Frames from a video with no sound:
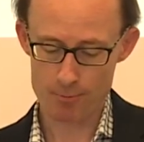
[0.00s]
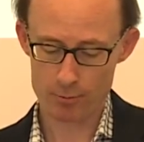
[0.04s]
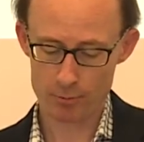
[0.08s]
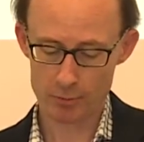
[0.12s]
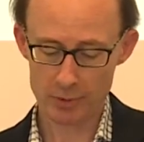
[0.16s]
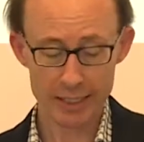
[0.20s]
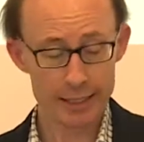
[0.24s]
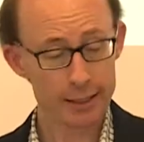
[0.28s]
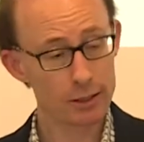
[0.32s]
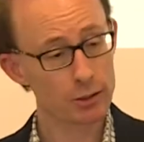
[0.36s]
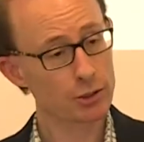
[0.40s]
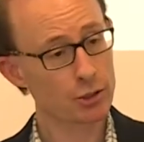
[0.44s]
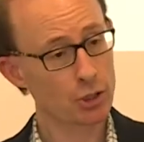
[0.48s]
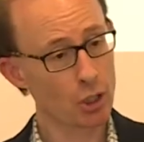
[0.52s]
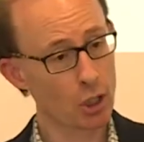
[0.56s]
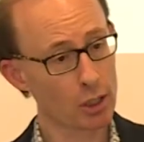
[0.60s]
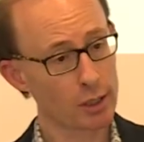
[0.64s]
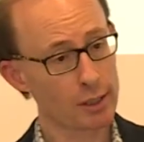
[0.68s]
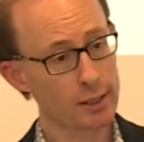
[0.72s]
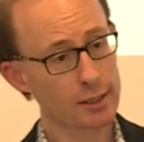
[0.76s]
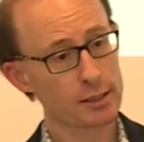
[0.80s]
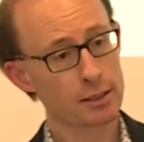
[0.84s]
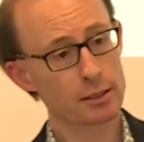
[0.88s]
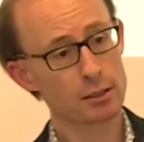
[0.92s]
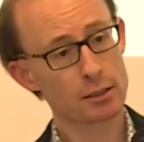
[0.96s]
legal
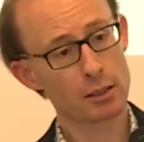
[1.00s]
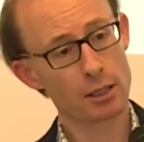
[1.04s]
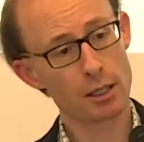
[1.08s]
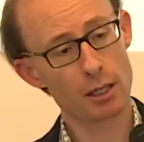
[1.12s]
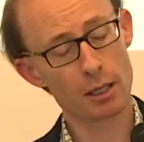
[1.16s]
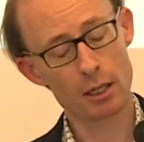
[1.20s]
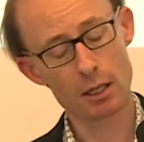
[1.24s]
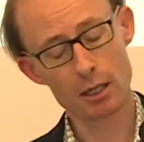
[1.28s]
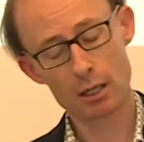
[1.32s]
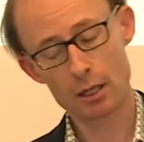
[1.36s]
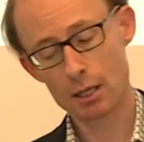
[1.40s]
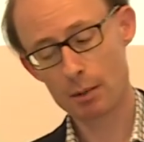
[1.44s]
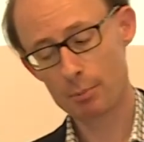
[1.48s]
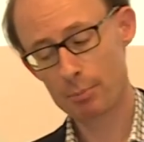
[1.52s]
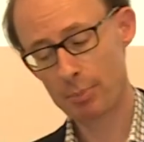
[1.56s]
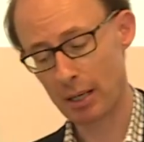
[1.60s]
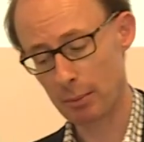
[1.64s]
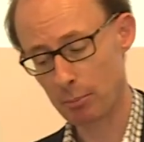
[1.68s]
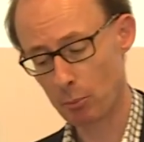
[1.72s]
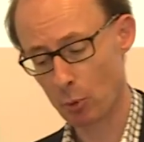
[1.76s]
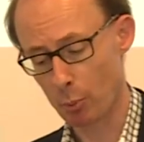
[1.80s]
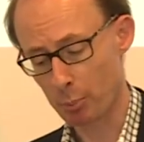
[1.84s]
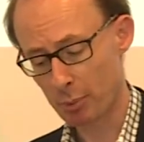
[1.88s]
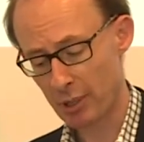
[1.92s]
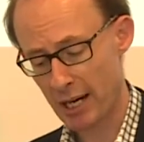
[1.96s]
scholars,
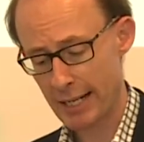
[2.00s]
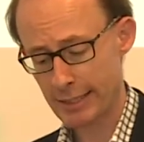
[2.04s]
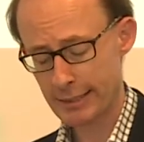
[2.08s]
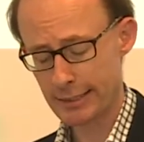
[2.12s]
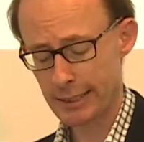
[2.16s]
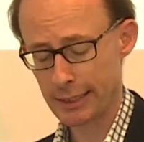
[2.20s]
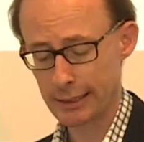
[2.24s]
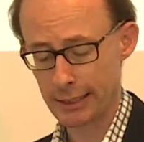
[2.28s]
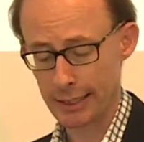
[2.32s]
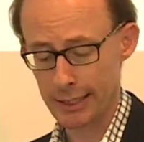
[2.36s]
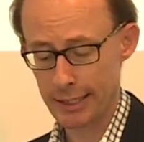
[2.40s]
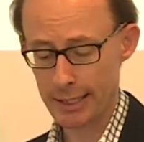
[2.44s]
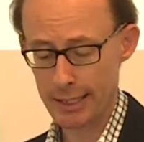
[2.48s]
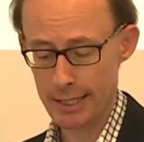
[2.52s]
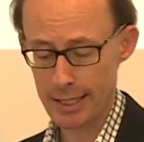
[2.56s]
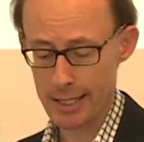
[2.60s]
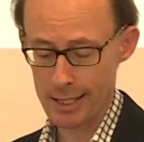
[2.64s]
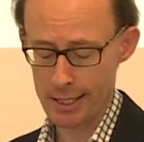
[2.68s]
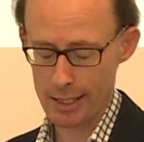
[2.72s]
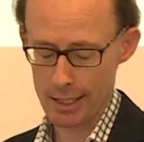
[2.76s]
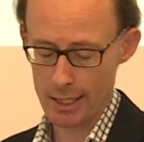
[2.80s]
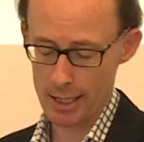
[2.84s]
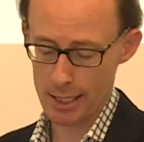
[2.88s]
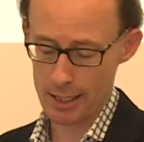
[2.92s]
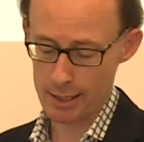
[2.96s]
but more practically
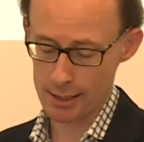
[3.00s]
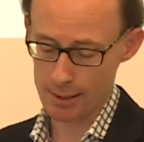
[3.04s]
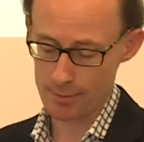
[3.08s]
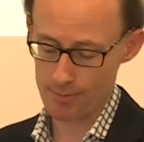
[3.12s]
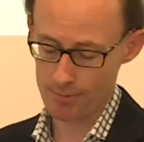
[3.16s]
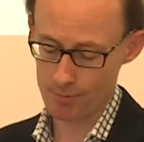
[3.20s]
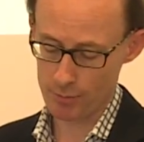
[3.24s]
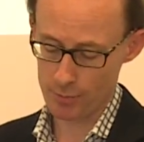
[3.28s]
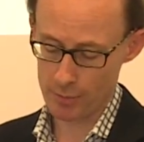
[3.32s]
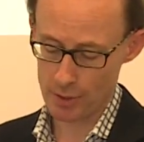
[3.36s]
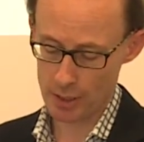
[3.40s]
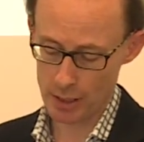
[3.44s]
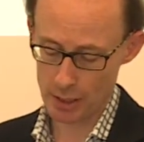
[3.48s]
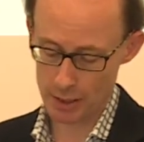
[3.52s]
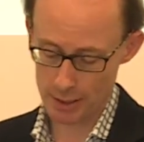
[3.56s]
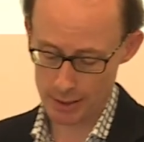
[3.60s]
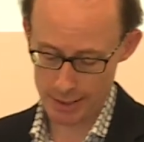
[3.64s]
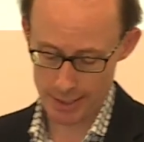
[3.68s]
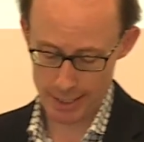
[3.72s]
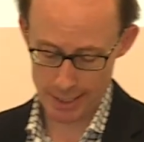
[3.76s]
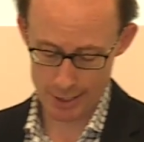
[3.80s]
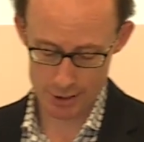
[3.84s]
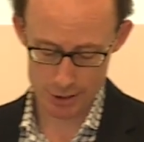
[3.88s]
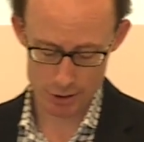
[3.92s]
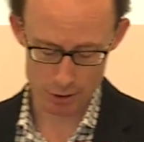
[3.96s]
the
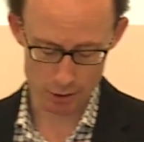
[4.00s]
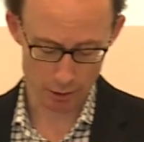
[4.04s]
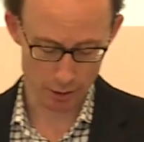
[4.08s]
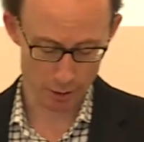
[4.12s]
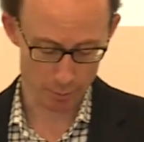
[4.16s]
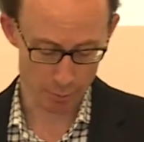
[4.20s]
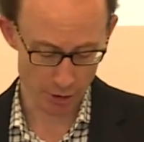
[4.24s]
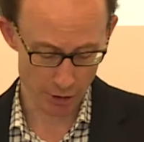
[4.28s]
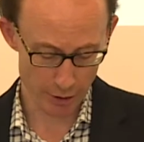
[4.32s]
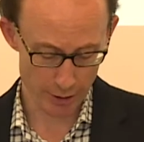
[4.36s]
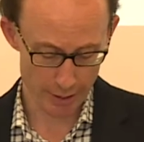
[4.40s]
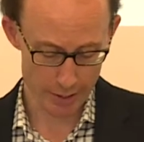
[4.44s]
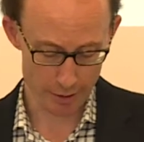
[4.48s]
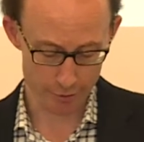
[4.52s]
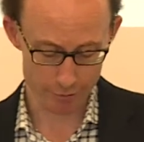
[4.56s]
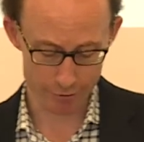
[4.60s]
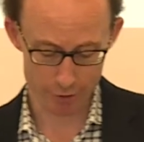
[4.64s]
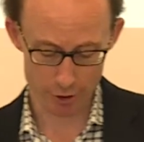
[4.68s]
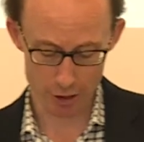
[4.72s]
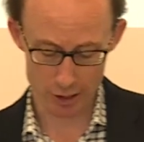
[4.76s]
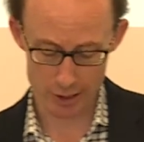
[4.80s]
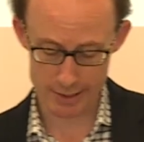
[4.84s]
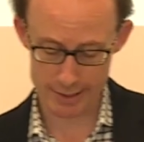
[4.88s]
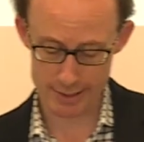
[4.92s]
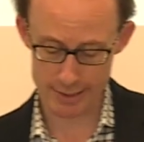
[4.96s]
international community and
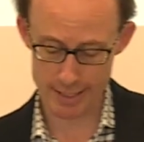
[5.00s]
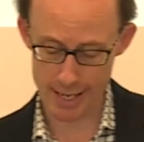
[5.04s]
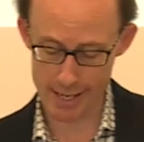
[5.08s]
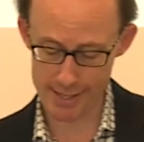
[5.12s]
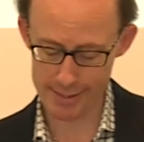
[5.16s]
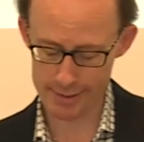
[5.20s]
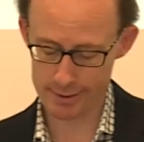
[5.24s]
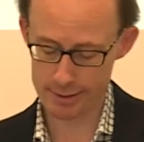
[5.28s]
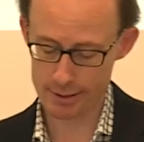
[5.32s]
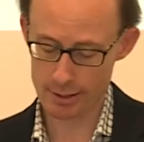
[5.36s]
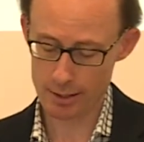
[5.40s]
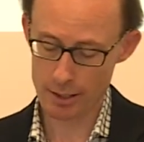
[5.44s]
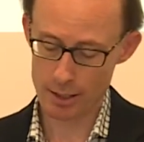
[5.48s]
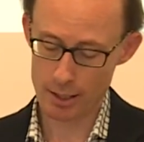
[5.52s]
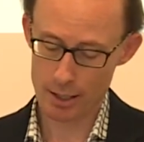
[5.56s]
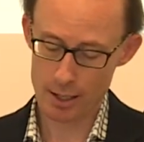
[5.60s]
foreign states,